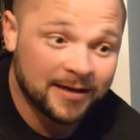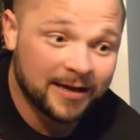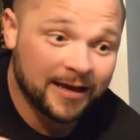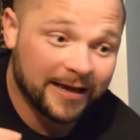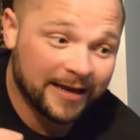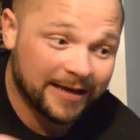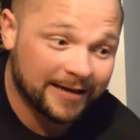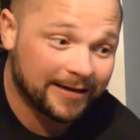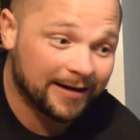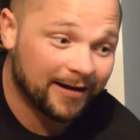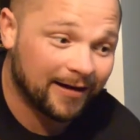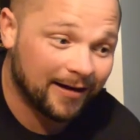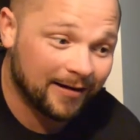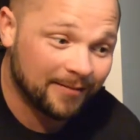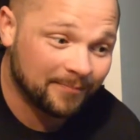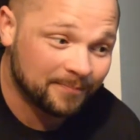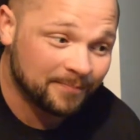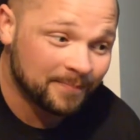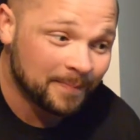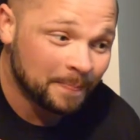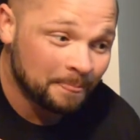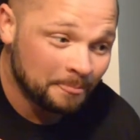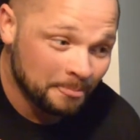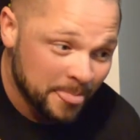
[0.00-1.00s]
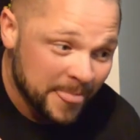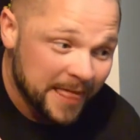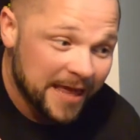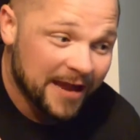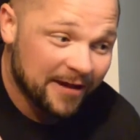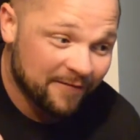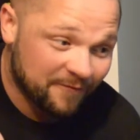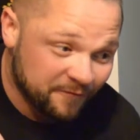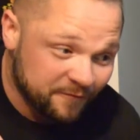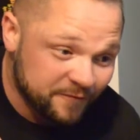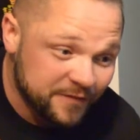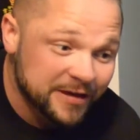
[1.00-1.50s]

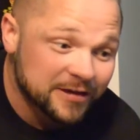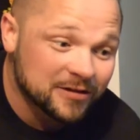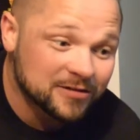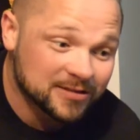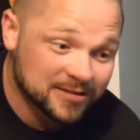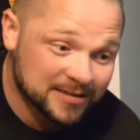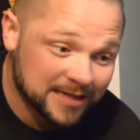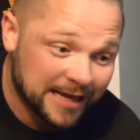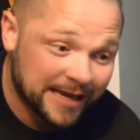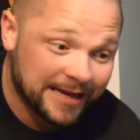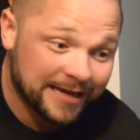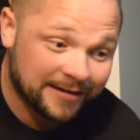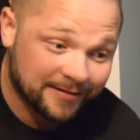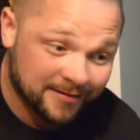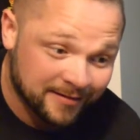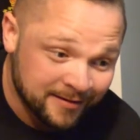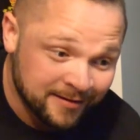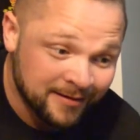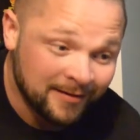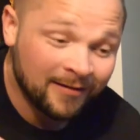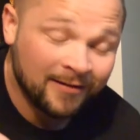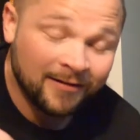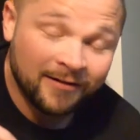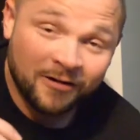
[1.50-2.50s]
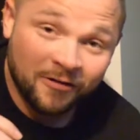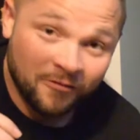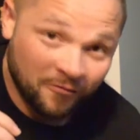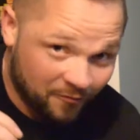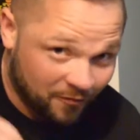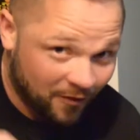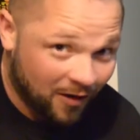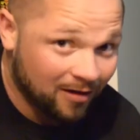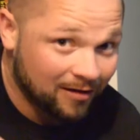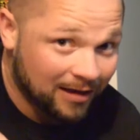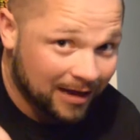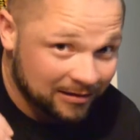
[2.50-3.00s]
It feels like
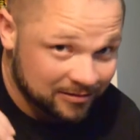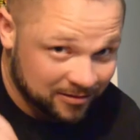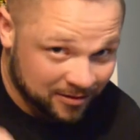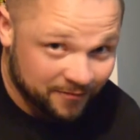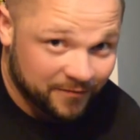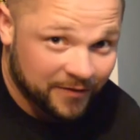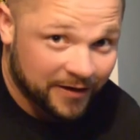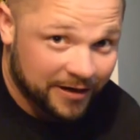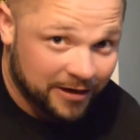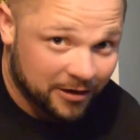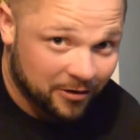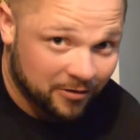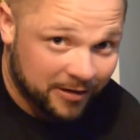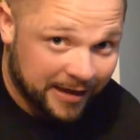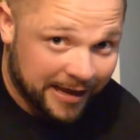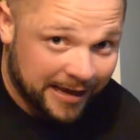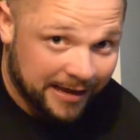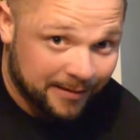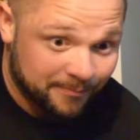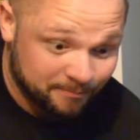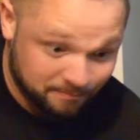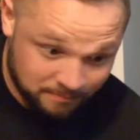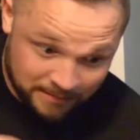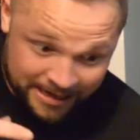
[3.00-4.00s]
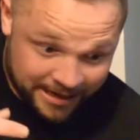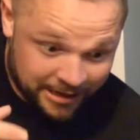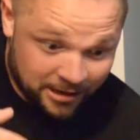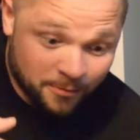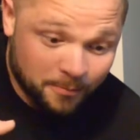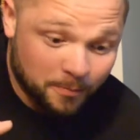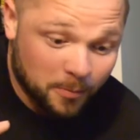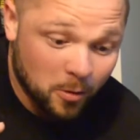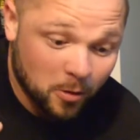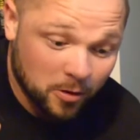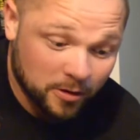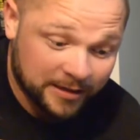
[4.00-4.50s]
Fallout the video game in a
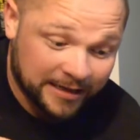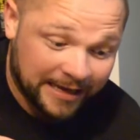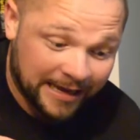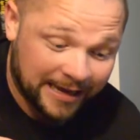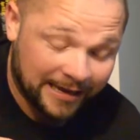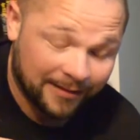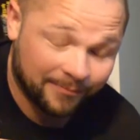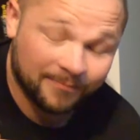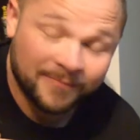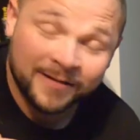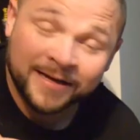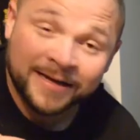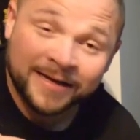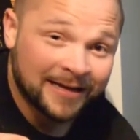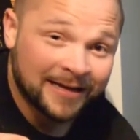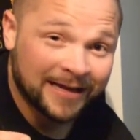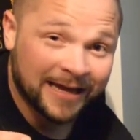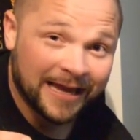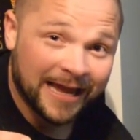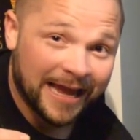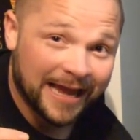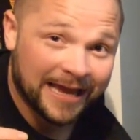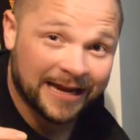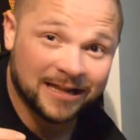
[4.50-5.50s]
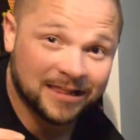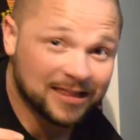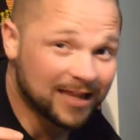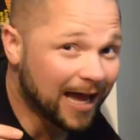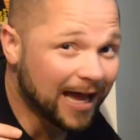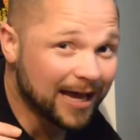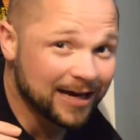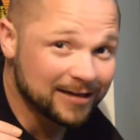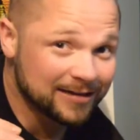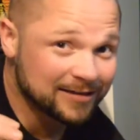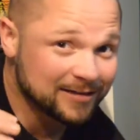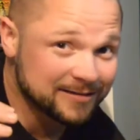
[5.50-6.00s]
board game, and a
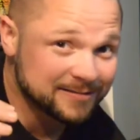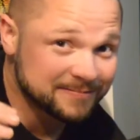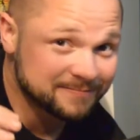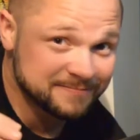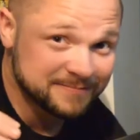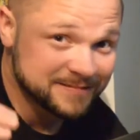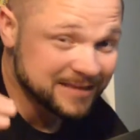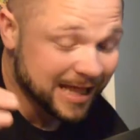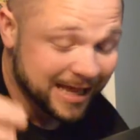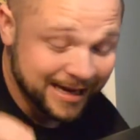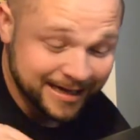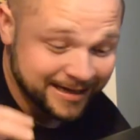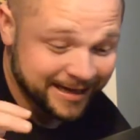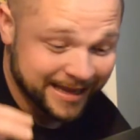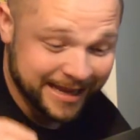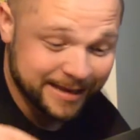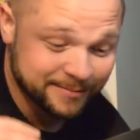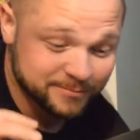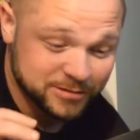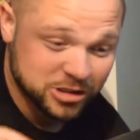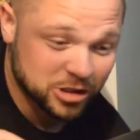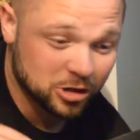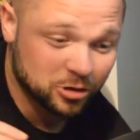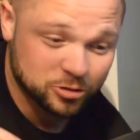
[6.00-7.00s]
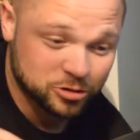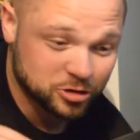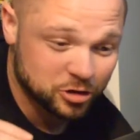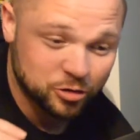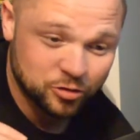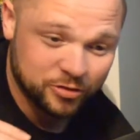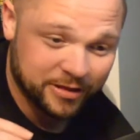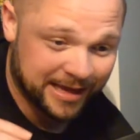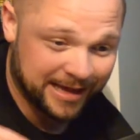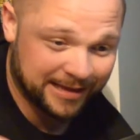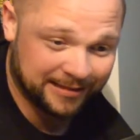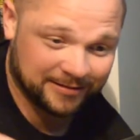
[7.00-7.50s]
lot of games don't
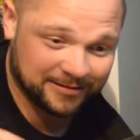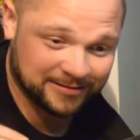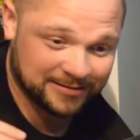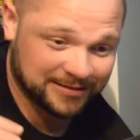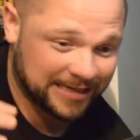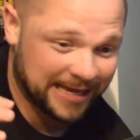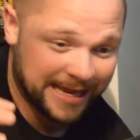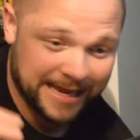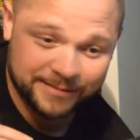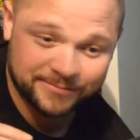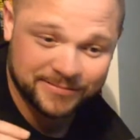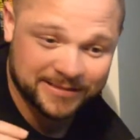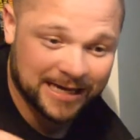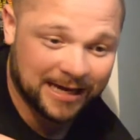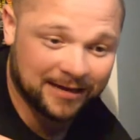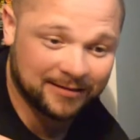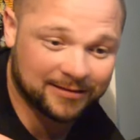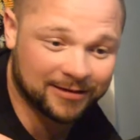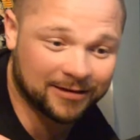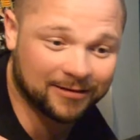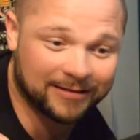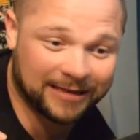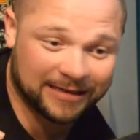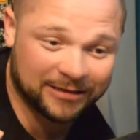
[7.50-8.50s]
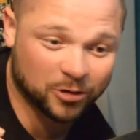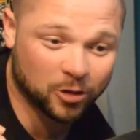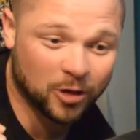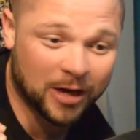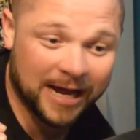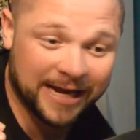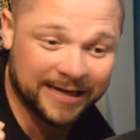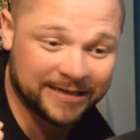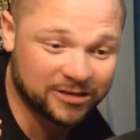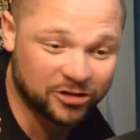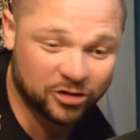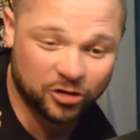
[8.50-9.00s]
do that. There's games out there that
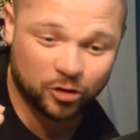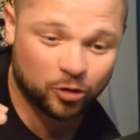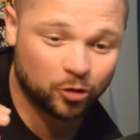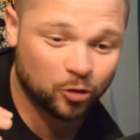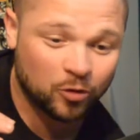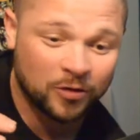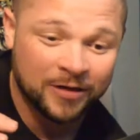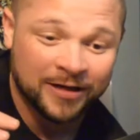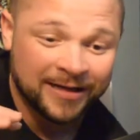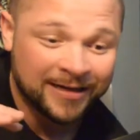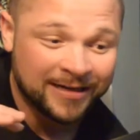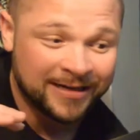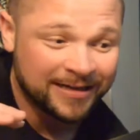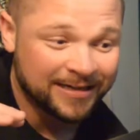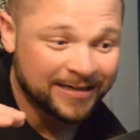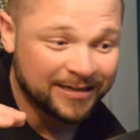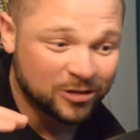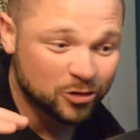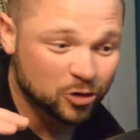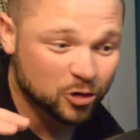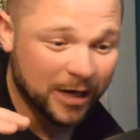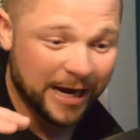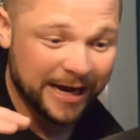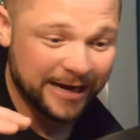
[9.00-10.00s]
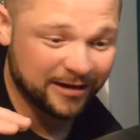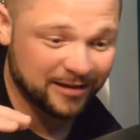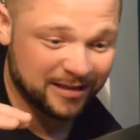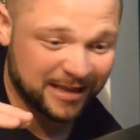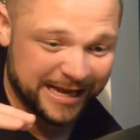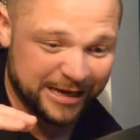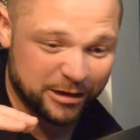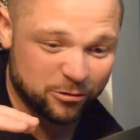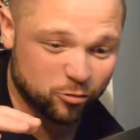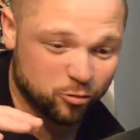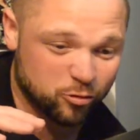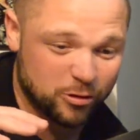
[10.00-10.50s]
try to
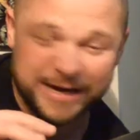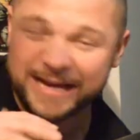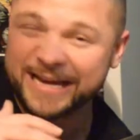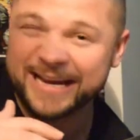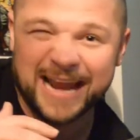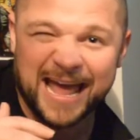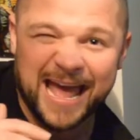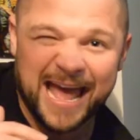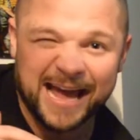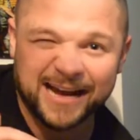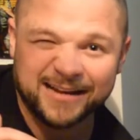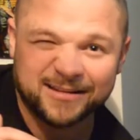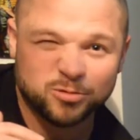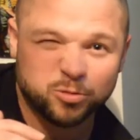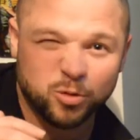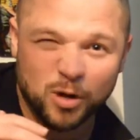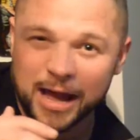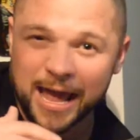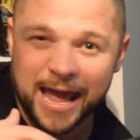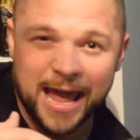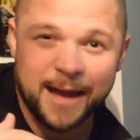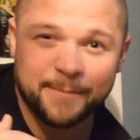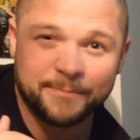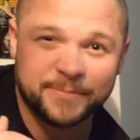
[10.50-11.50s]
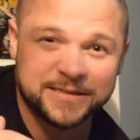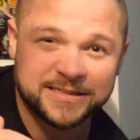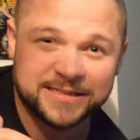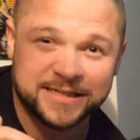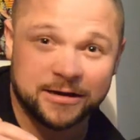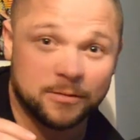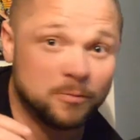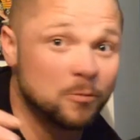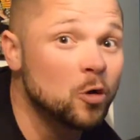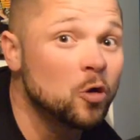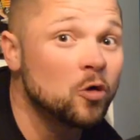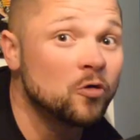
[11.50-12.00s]
like reenact what happens in
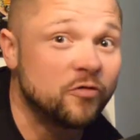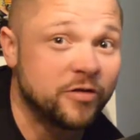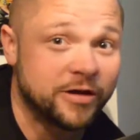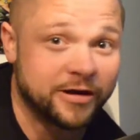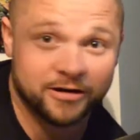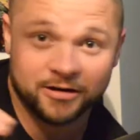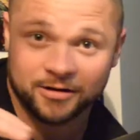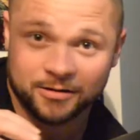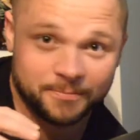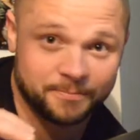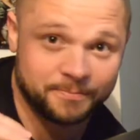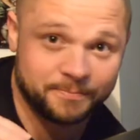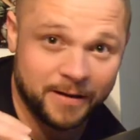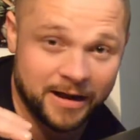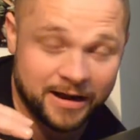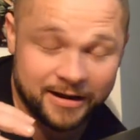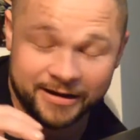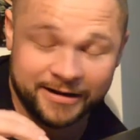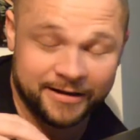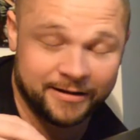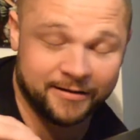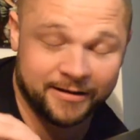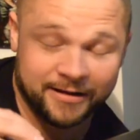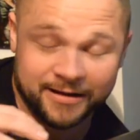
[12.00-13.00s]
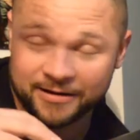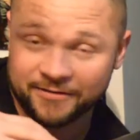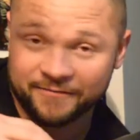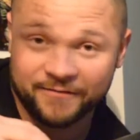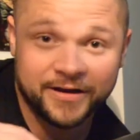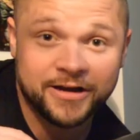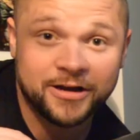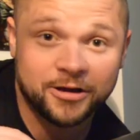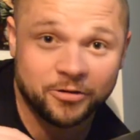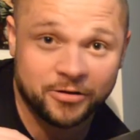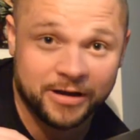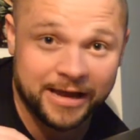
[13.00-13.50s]
a movie or in a
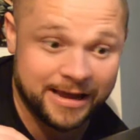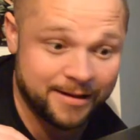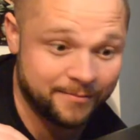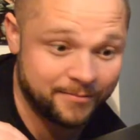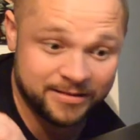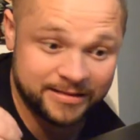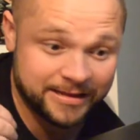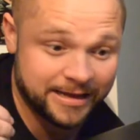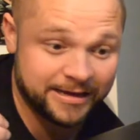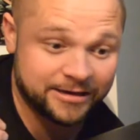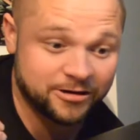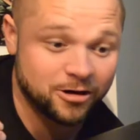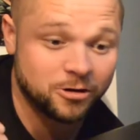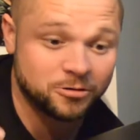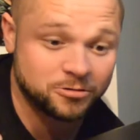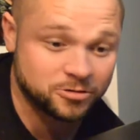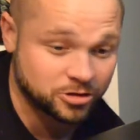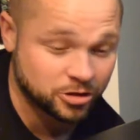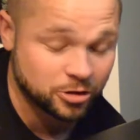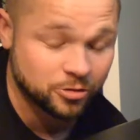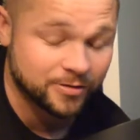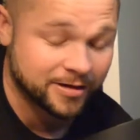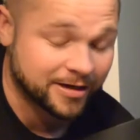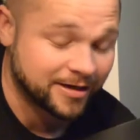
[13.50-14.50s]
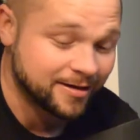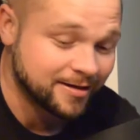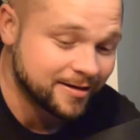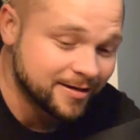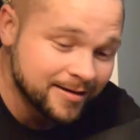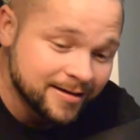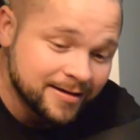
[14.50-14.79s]
video game, and they don't do it.